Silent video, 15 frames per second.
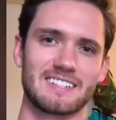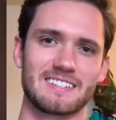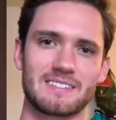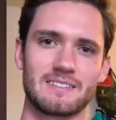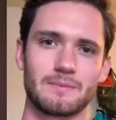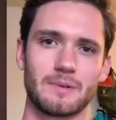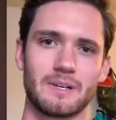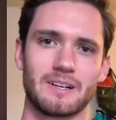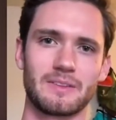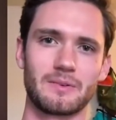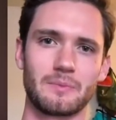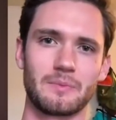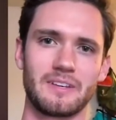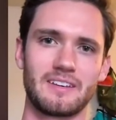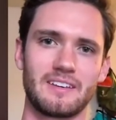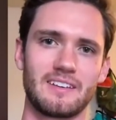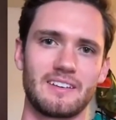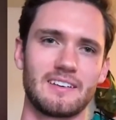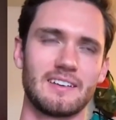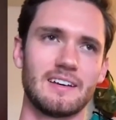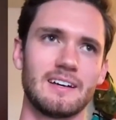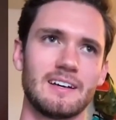doesn't bother
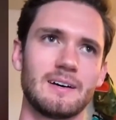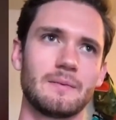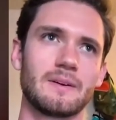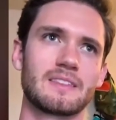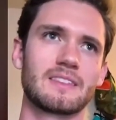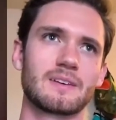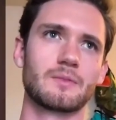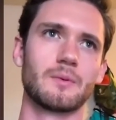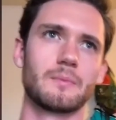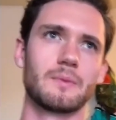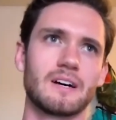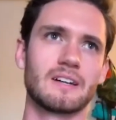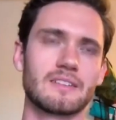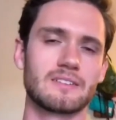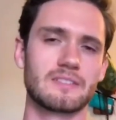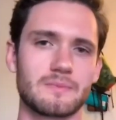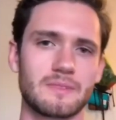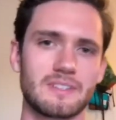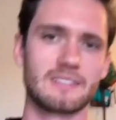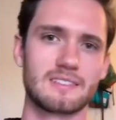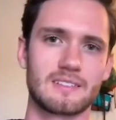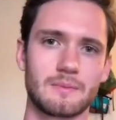me. I think what bothers
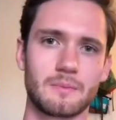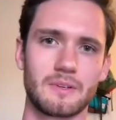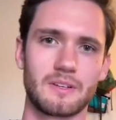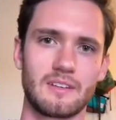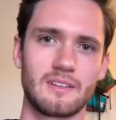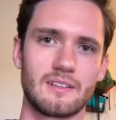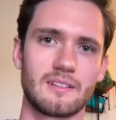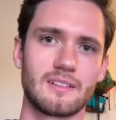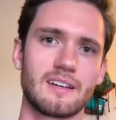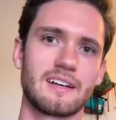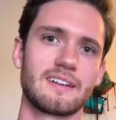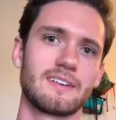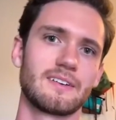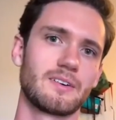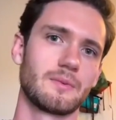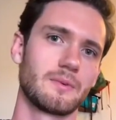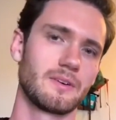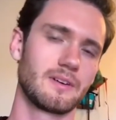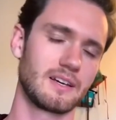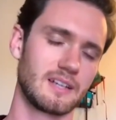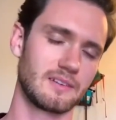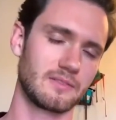me is somebody lied to her
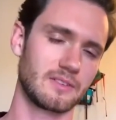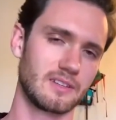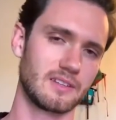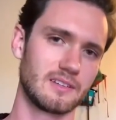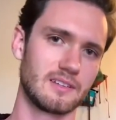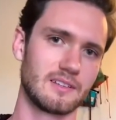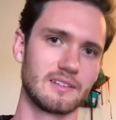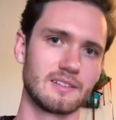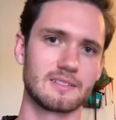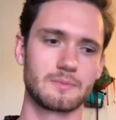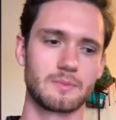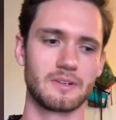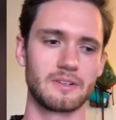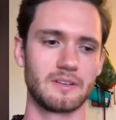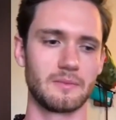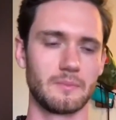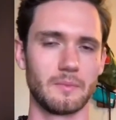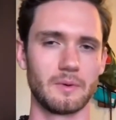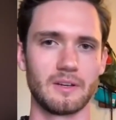about having it and then spread it.